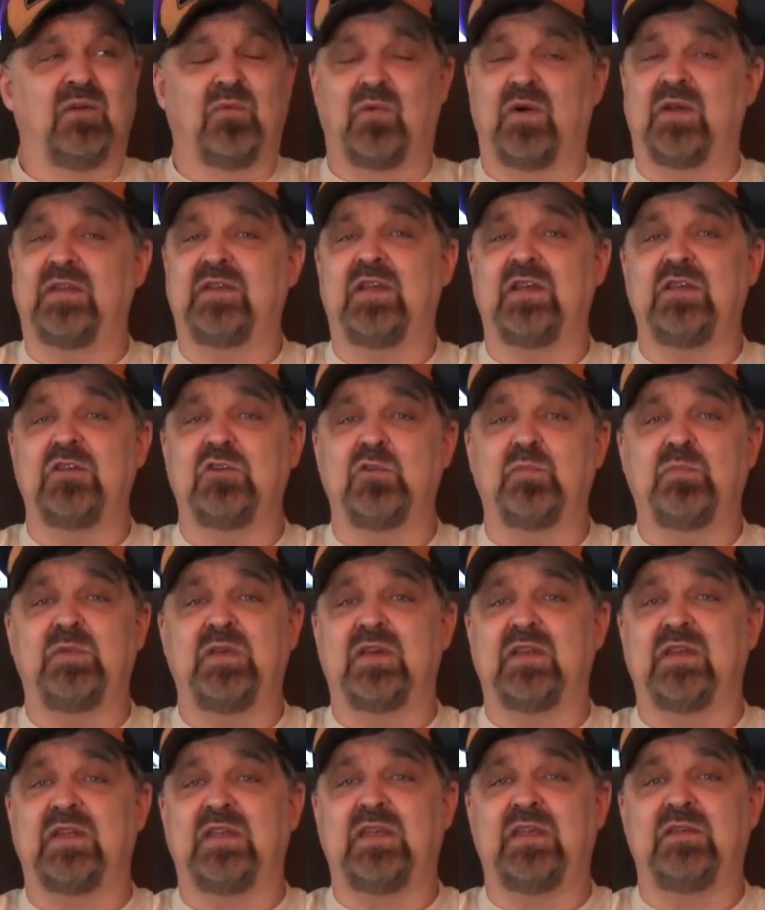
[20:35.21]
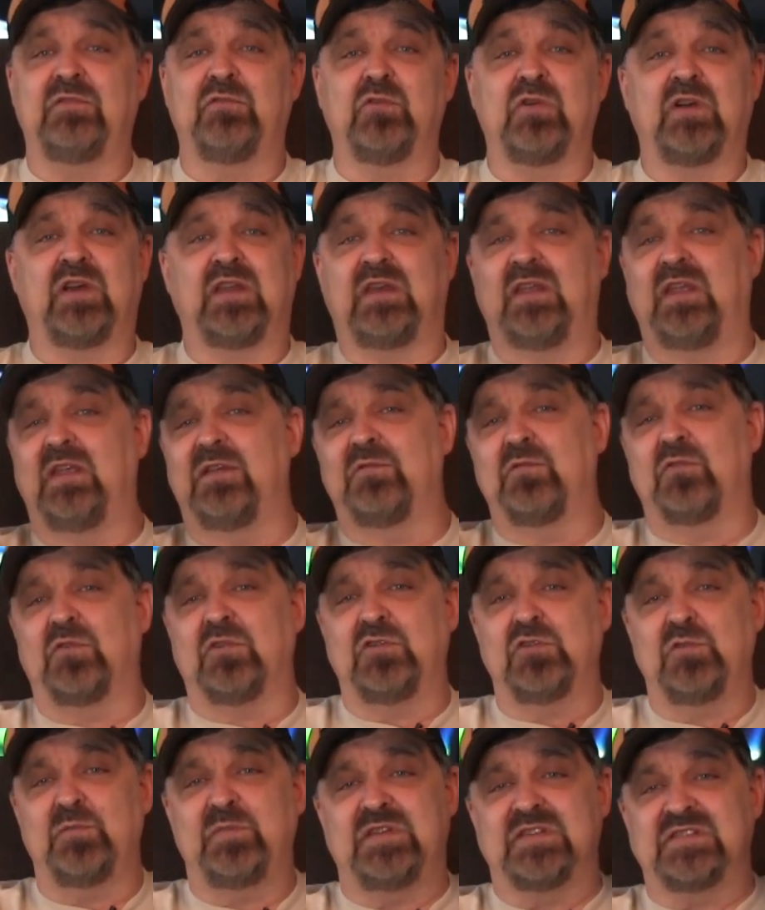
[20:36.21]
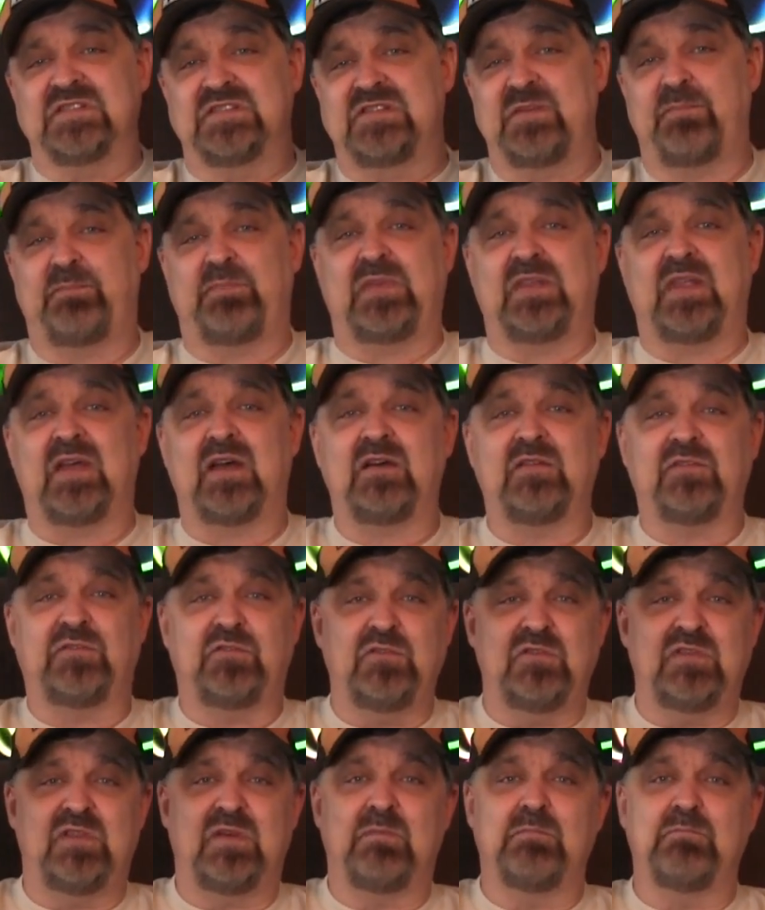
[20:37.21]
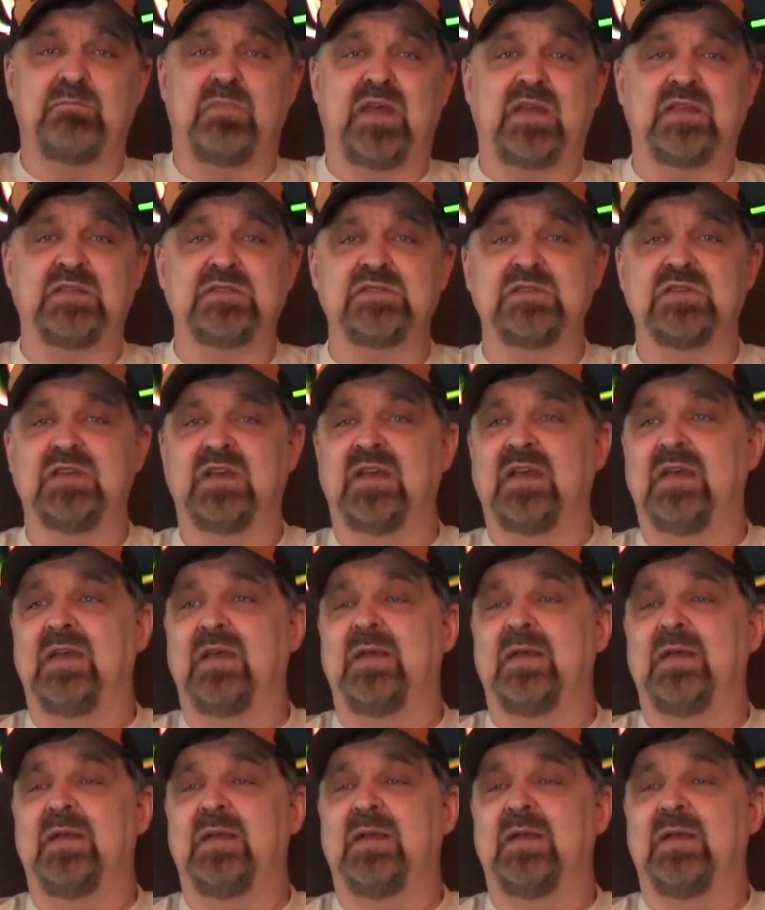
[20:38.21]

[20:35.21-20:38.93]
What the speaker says: One day you'll be an Evel Knievel and you'll be zipping down through them bends.